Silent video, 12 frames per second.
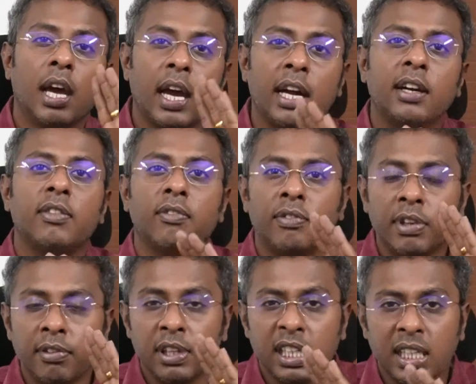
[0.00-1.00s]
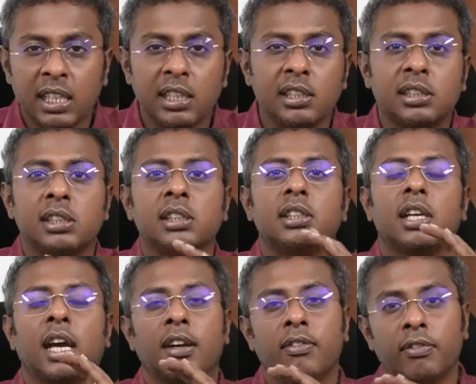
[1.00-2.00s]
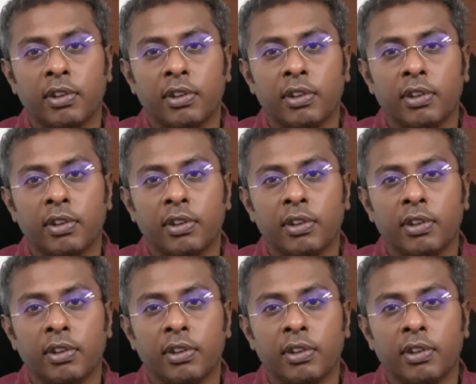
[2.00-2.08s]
and we will tease it and